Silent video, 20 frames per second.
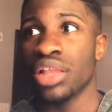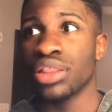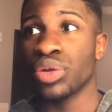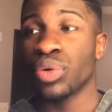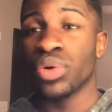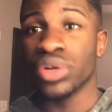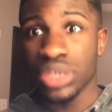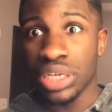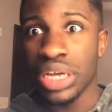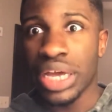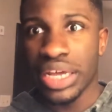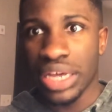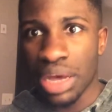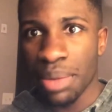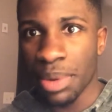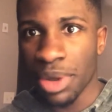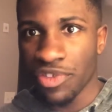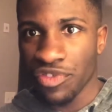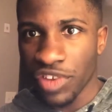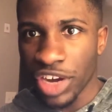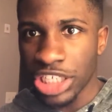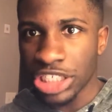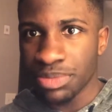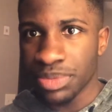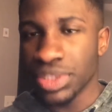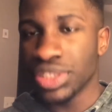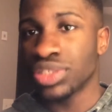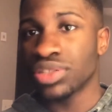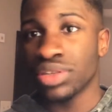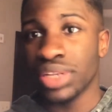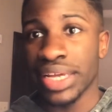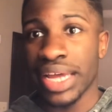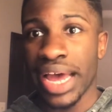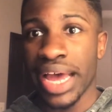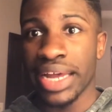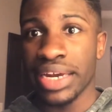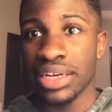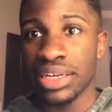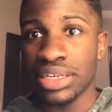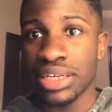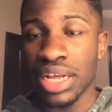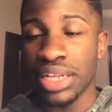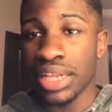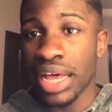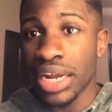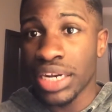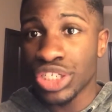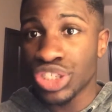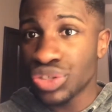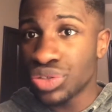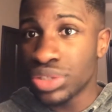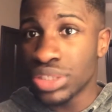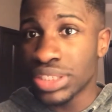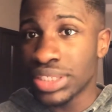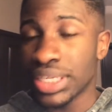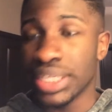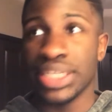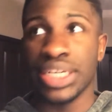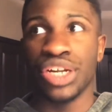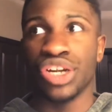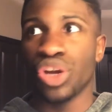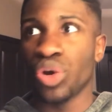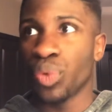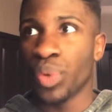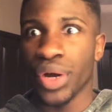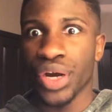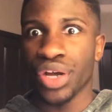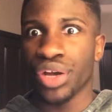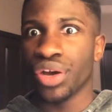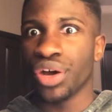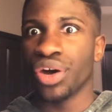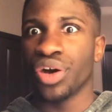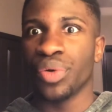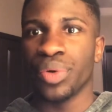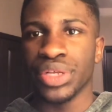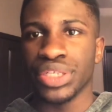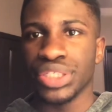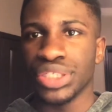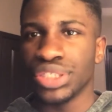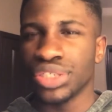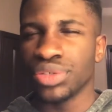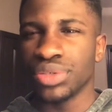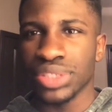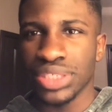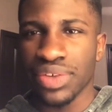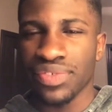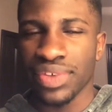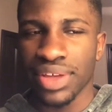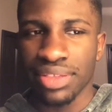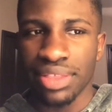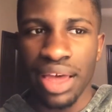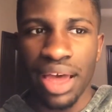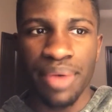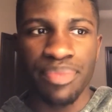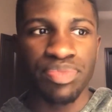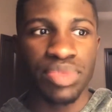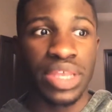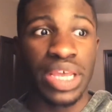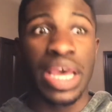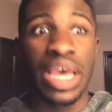there were incoming freshmen, so they had a lot of students that didn't know where to go, what to do, stuff like that.